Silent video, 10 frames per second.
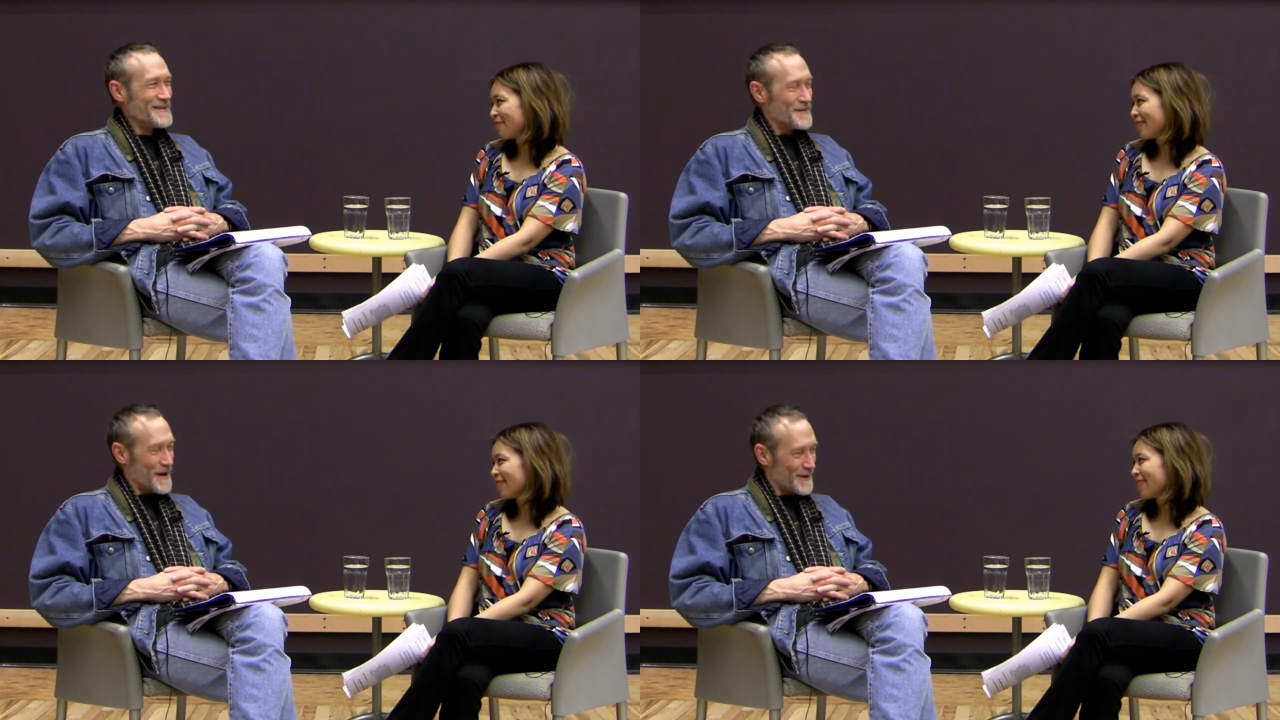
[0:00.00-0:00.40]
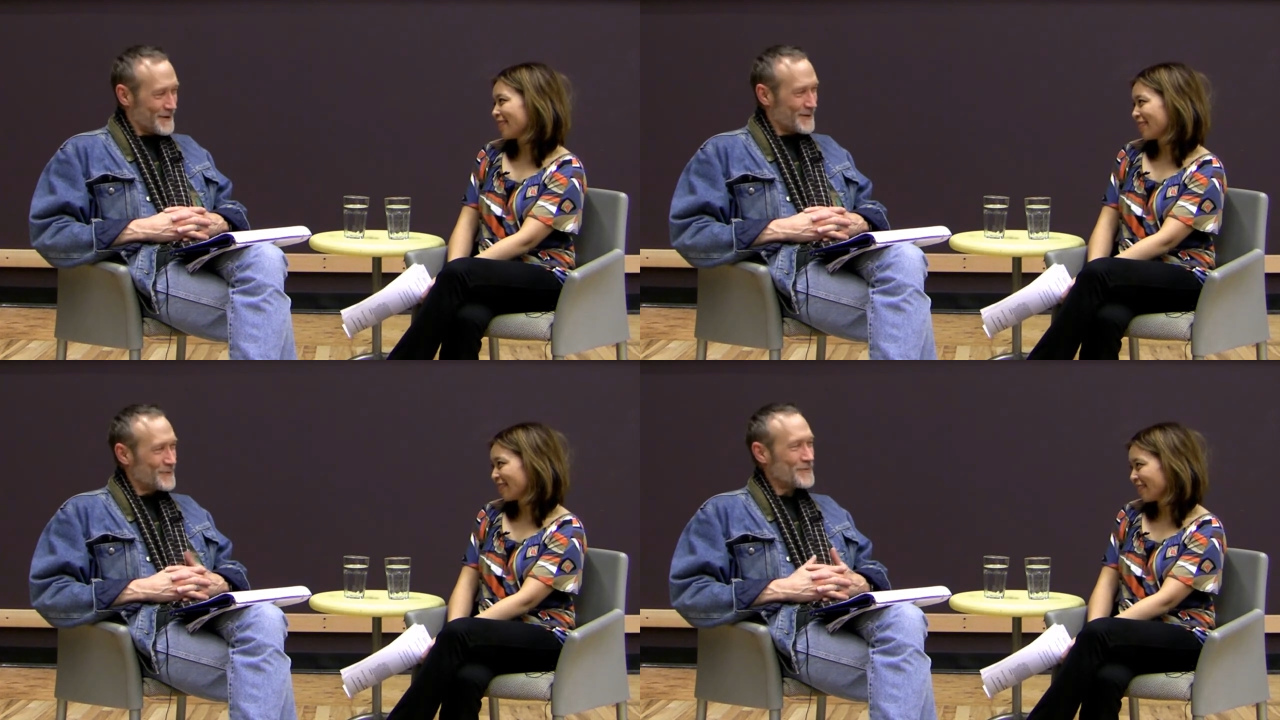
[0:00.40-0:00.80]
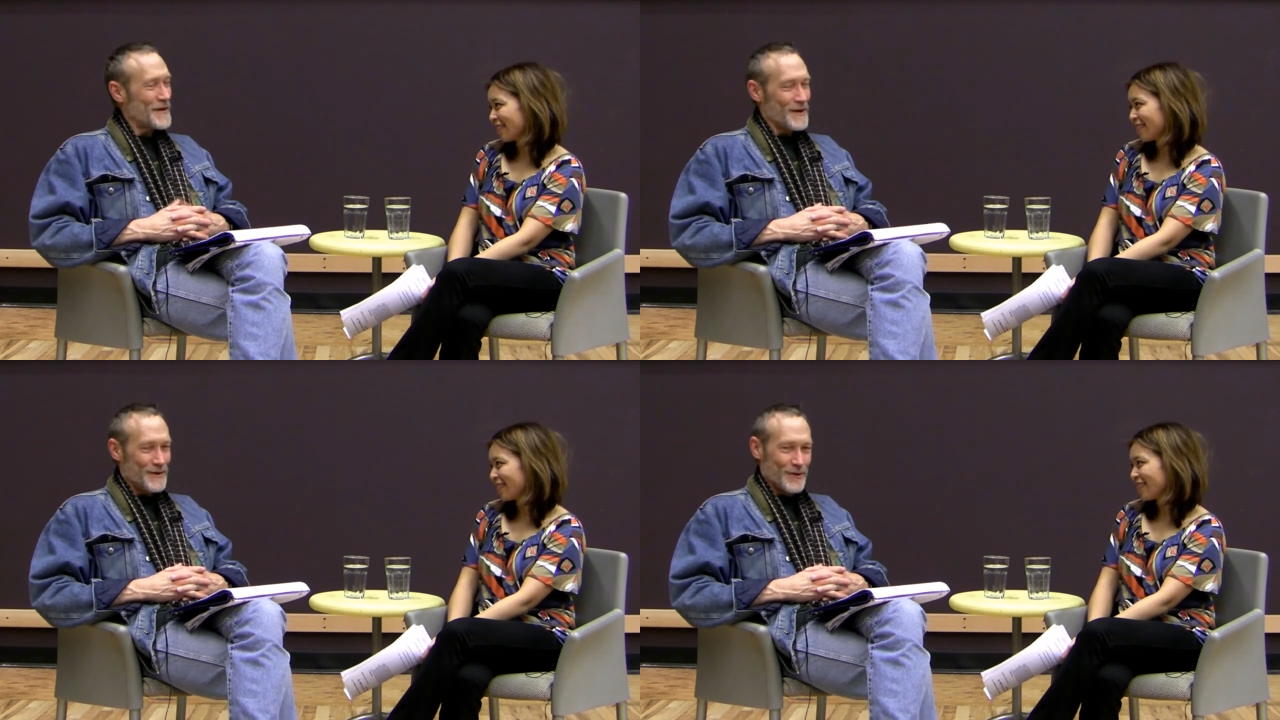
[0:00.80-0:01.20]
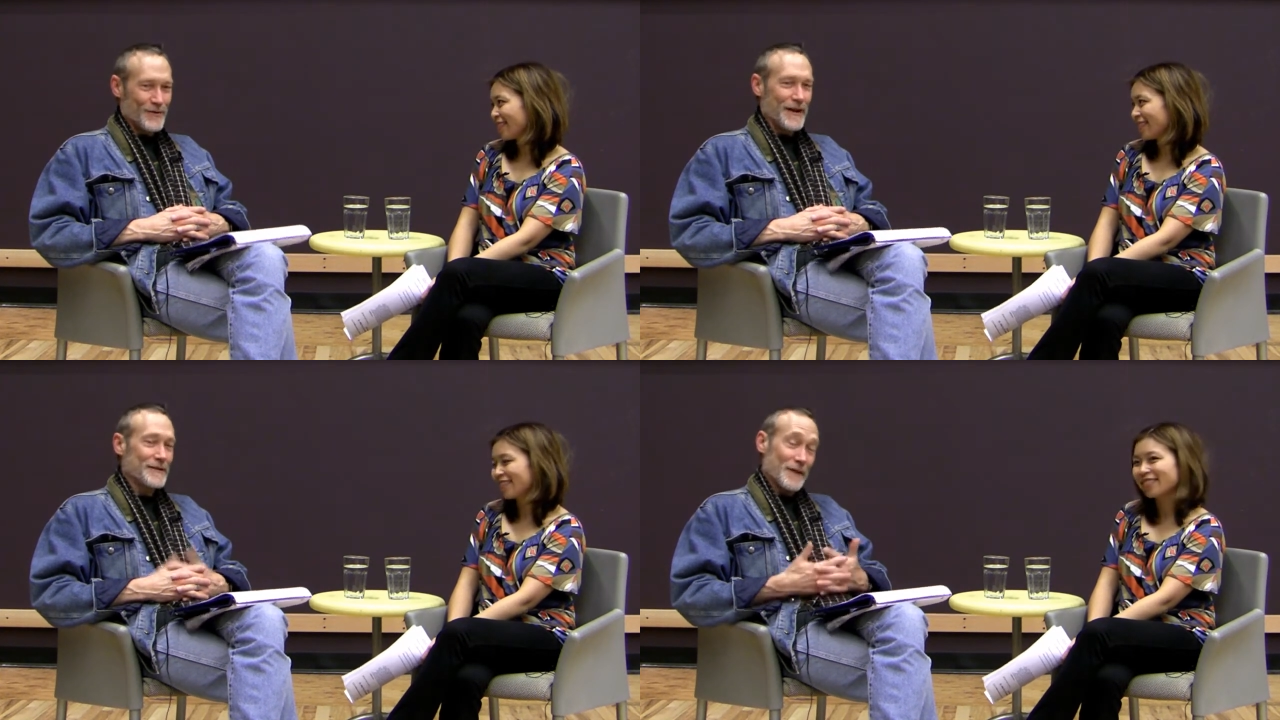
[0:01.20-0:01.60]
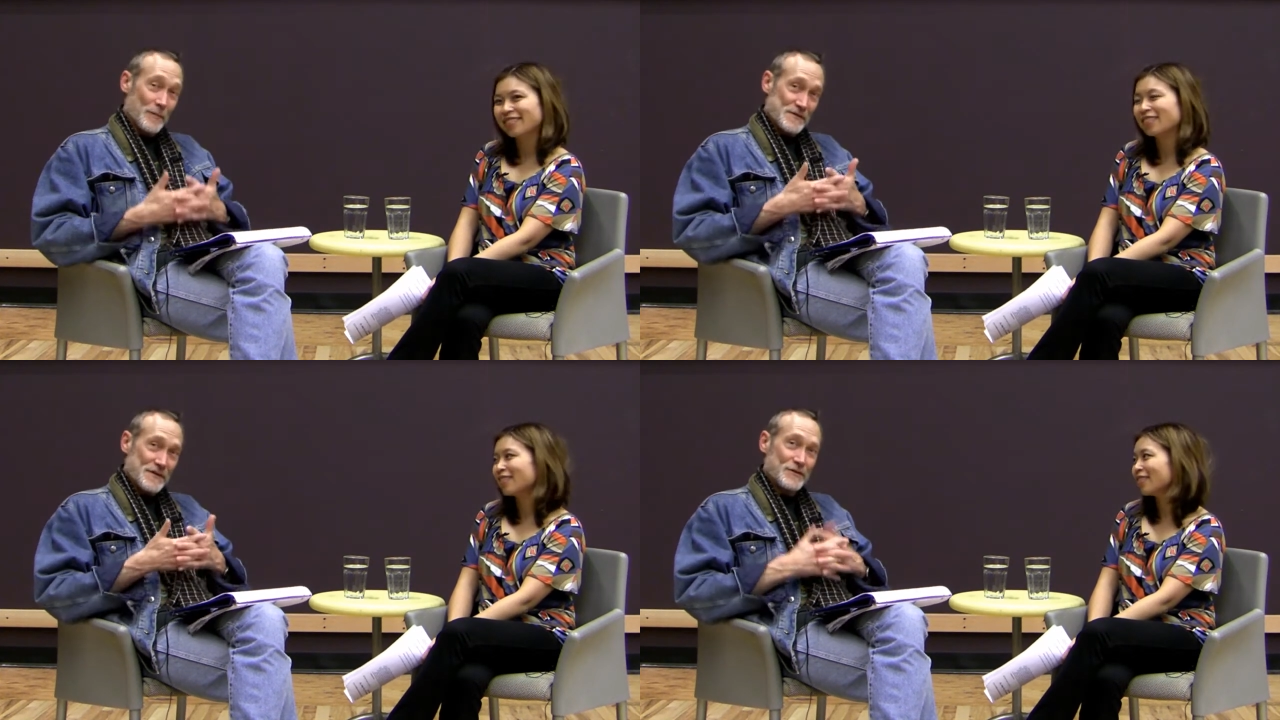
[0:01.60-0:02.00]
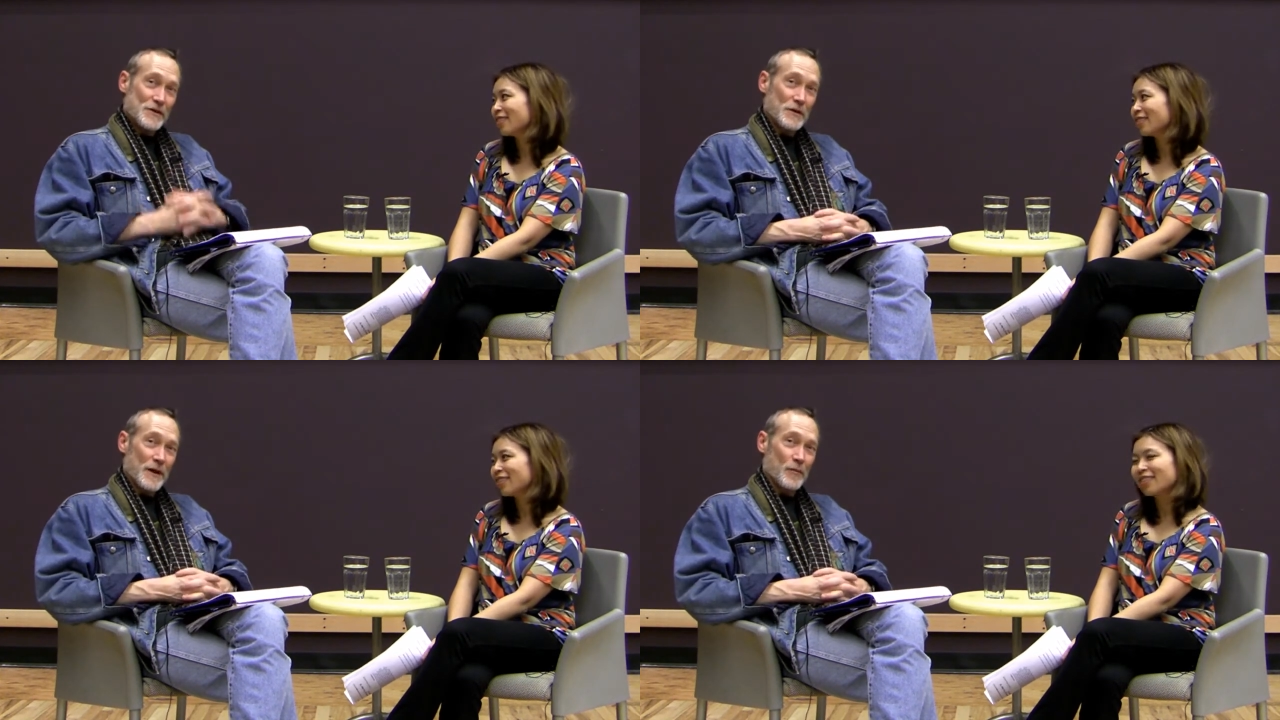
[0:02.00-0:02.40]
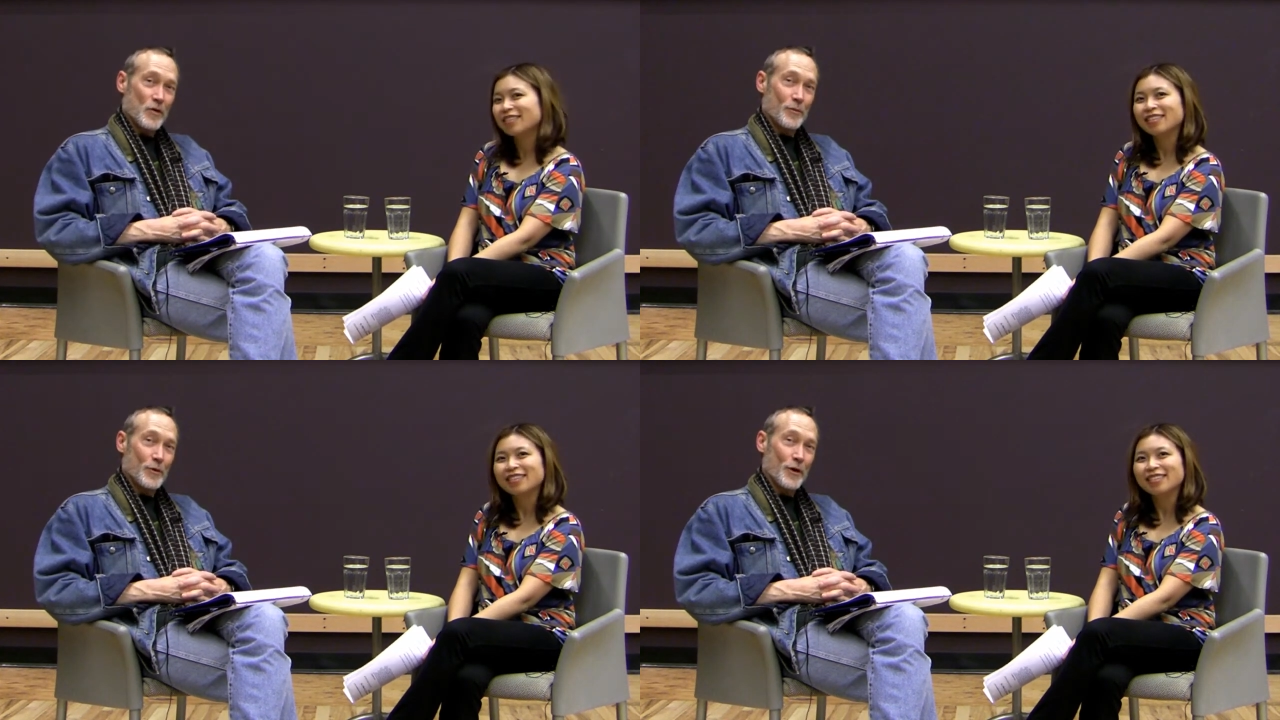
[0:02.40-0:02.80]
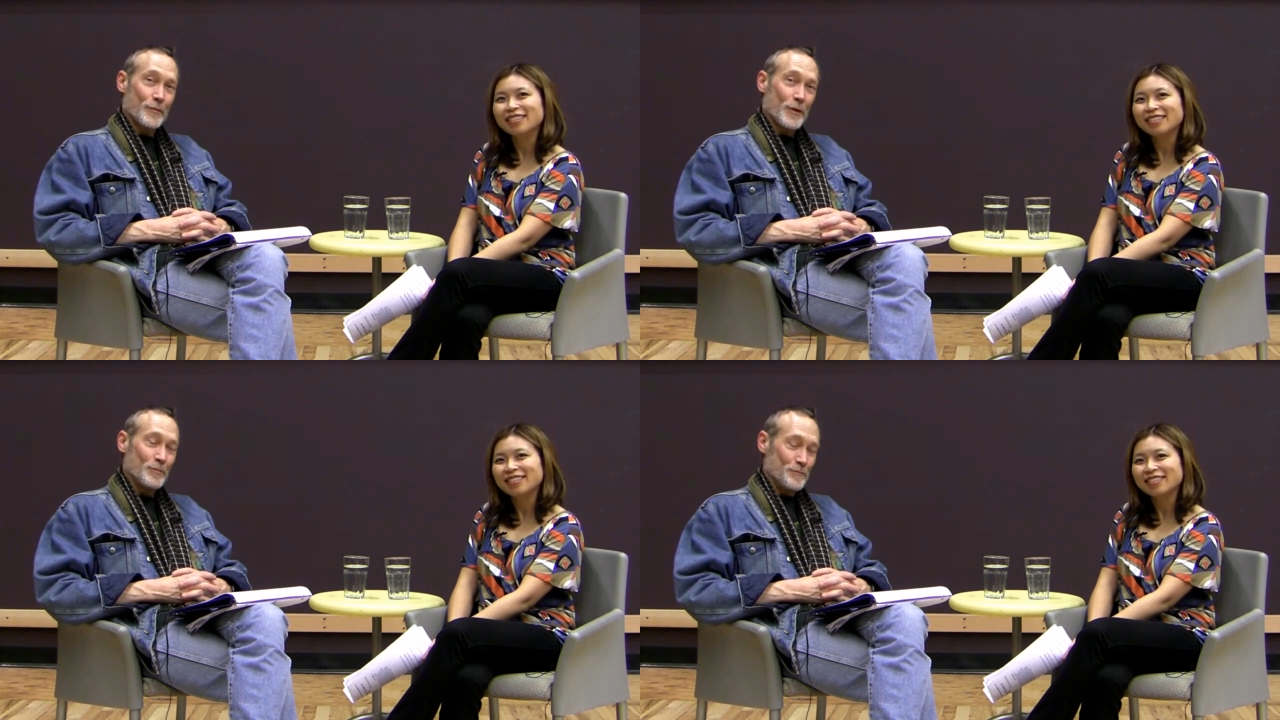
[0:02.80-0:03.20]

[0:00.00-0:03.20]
Speaker 1: Thank you. Thank you. And come see John Gabriel Borkman.